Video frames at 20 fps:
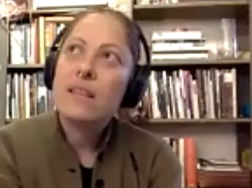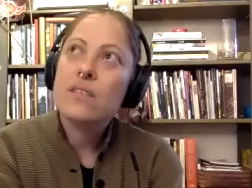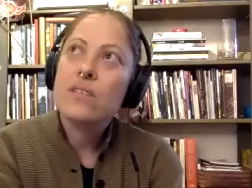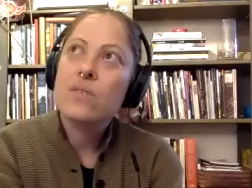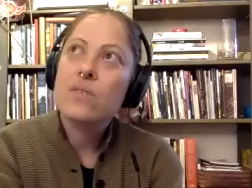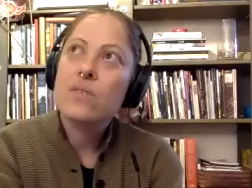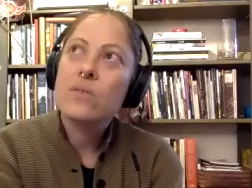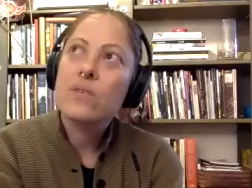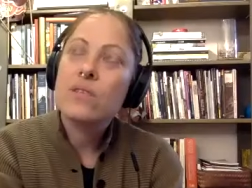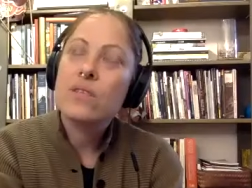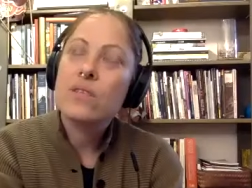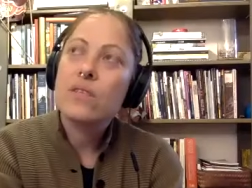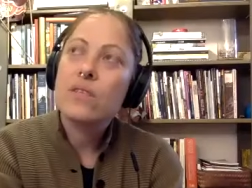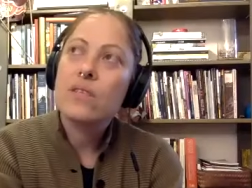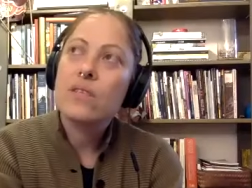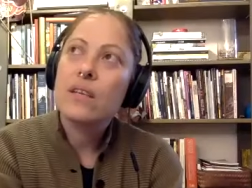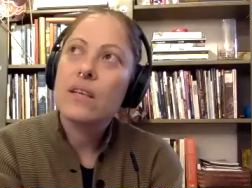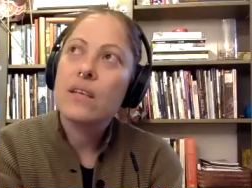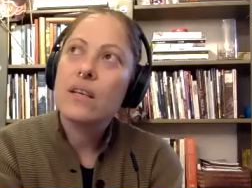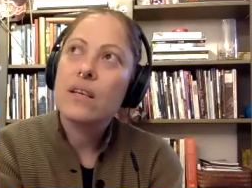students
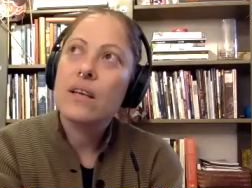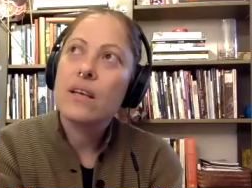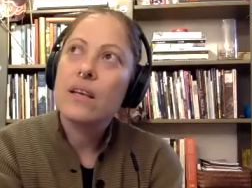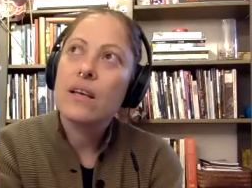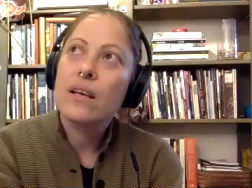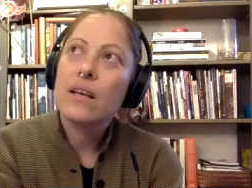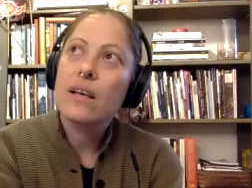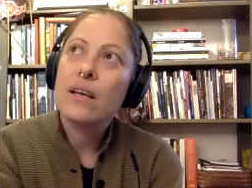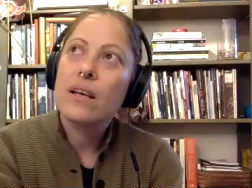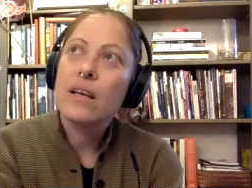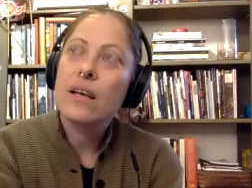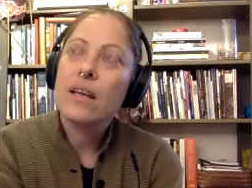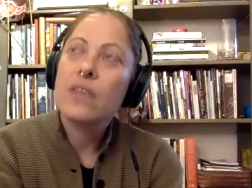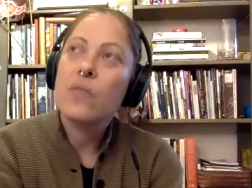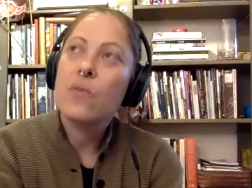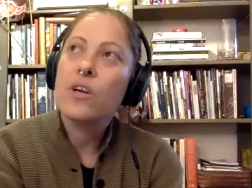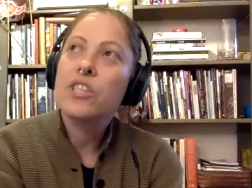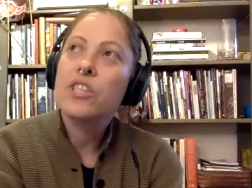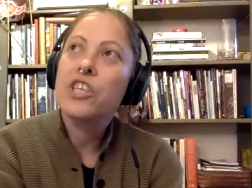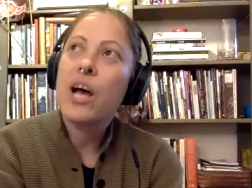in the
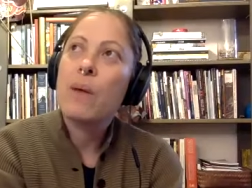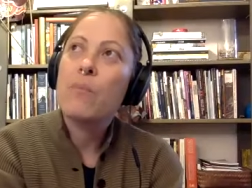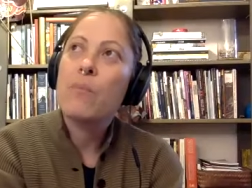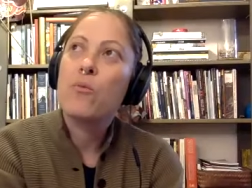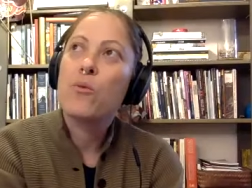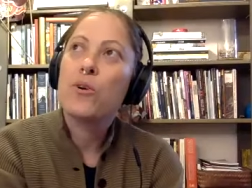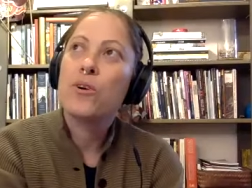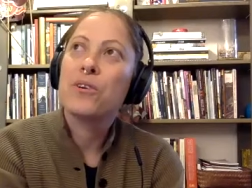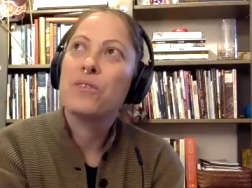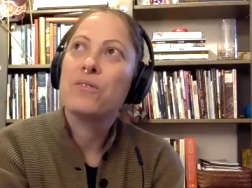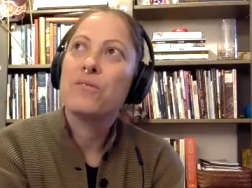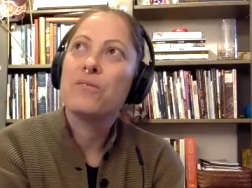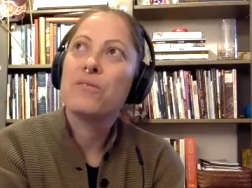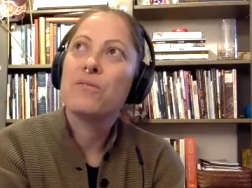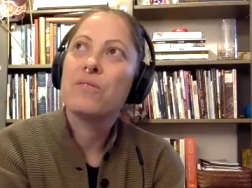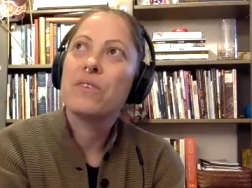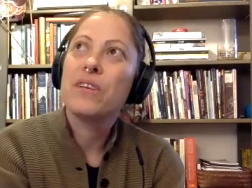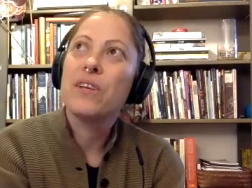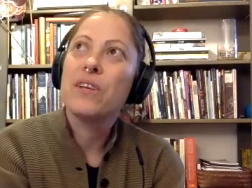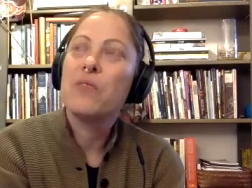workshop were,
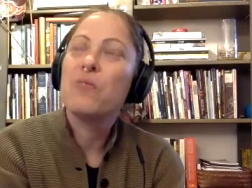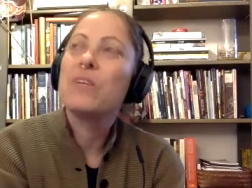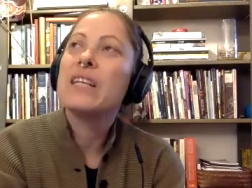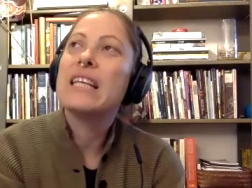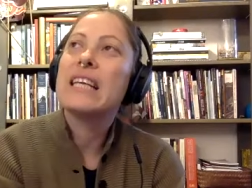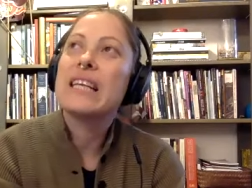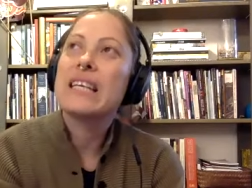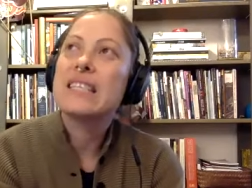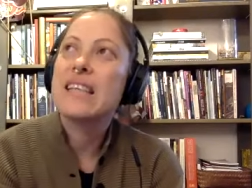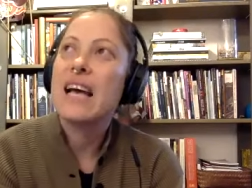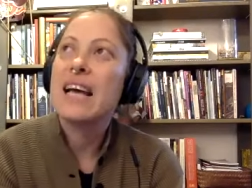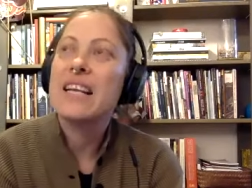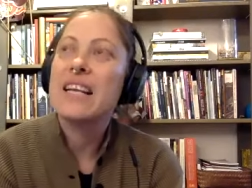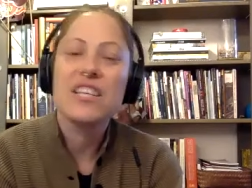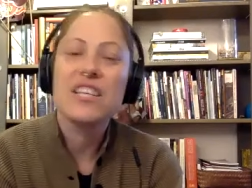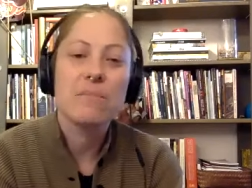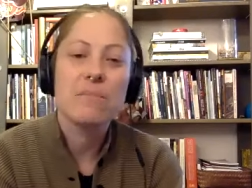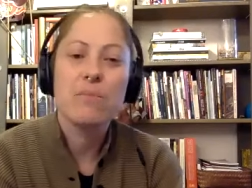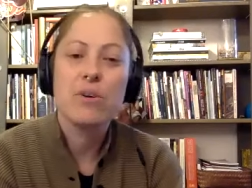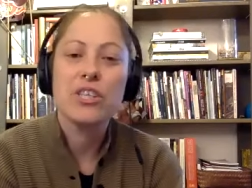you know, really
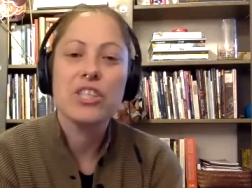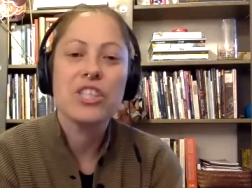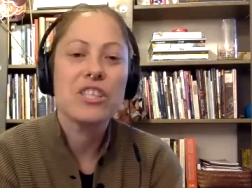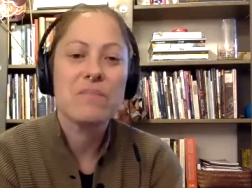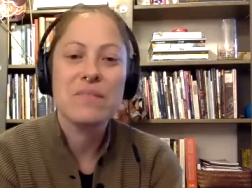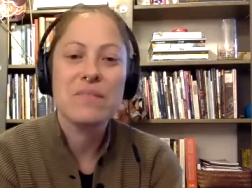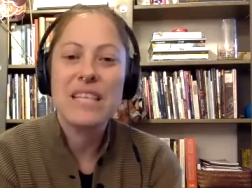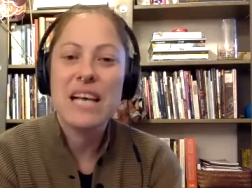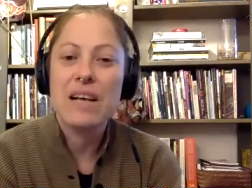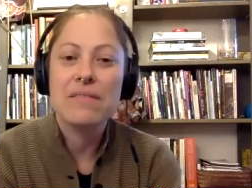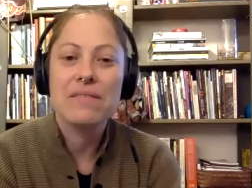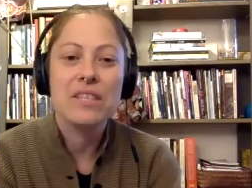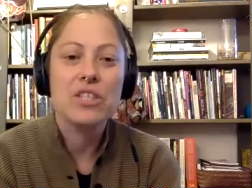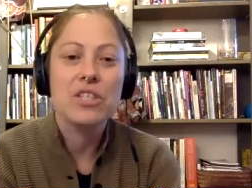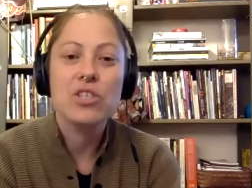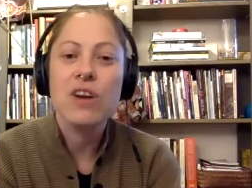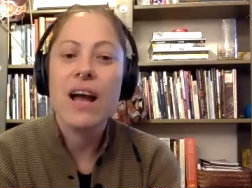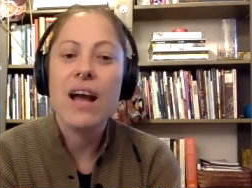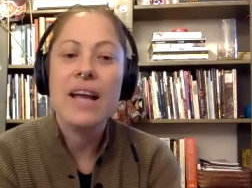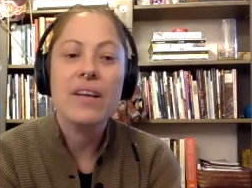excited to push themselves and
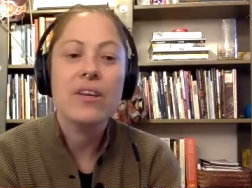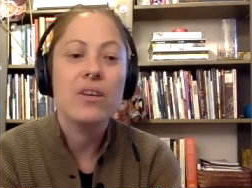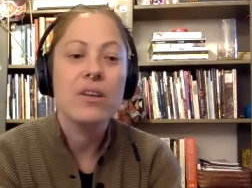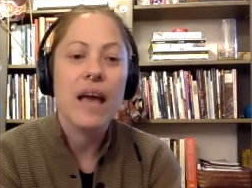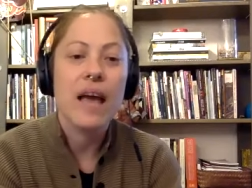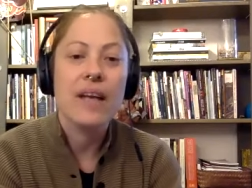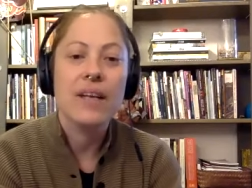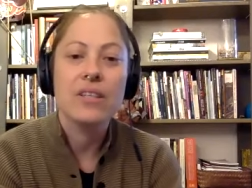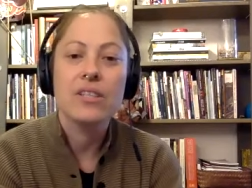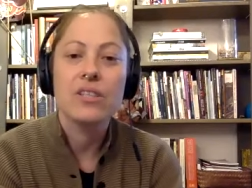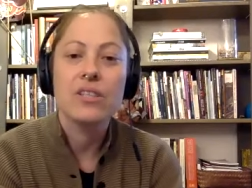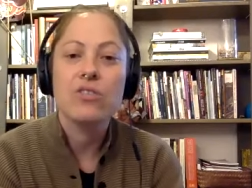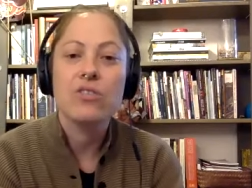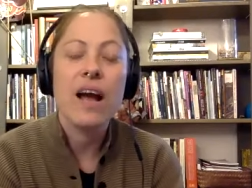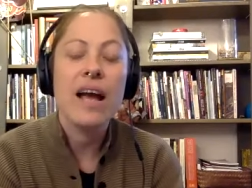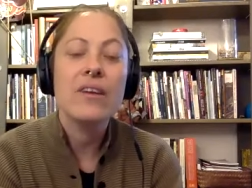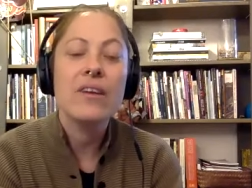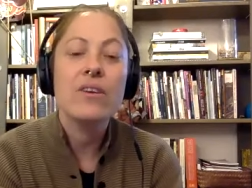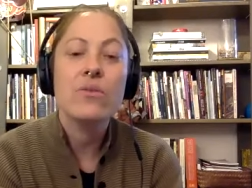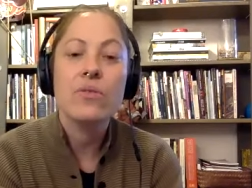trying and to
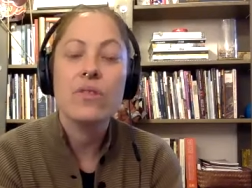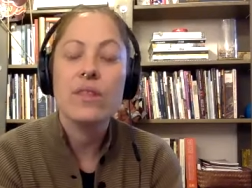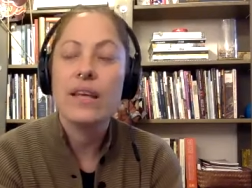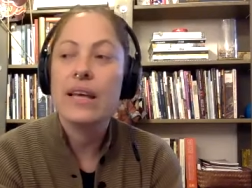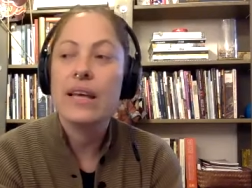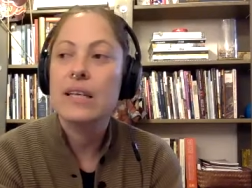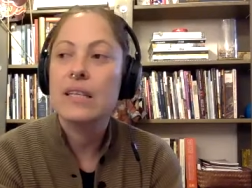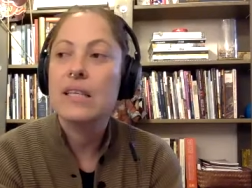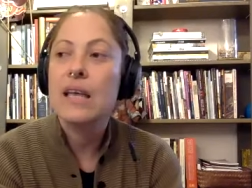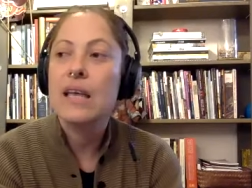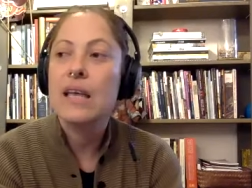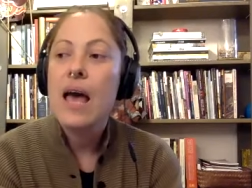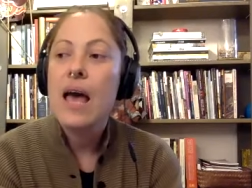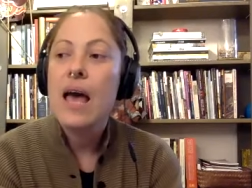try new things.